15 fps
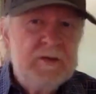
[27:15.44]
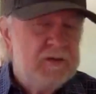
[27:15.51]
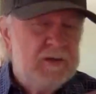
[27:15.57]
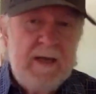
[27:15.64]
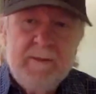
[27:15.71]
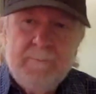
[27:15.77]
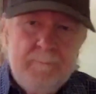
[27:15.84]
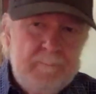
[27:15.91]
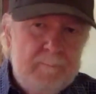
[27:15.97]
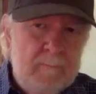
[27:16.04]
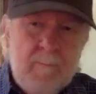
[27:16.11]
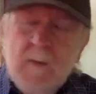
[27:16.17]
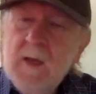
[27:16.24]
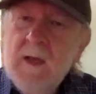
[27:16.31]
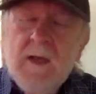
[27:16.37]
just like
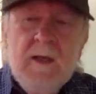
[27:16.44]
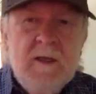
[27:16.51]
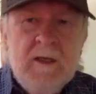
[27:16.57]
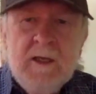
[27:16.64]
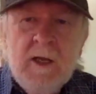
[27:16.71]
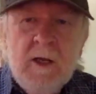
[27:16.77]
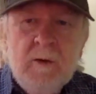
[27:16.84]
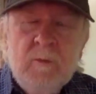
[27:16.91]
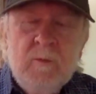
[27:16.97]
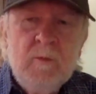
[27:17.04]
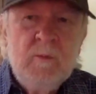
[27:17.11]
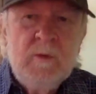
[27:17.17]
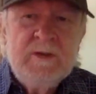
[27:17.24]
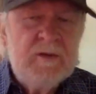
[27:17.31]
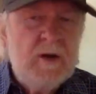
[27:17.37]
you know,
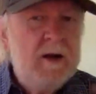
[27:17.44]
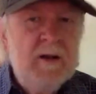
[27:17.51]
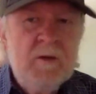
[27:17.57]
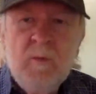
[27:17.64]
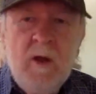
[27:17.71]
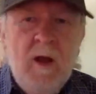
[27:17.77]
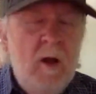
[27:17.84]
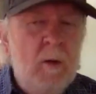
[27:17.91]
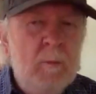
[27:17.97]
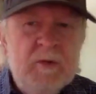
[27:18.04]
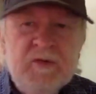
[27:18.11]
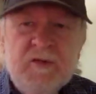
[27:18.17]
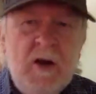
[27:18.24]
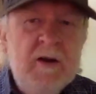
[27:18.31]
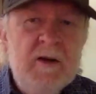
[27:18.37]
we started
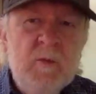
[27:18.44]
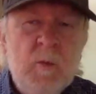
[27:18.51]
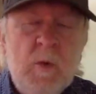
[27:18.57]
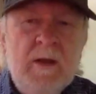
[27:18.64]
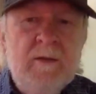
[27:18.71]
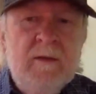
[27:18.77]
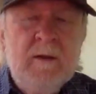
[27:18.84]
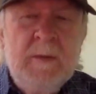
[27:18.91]
almost started with.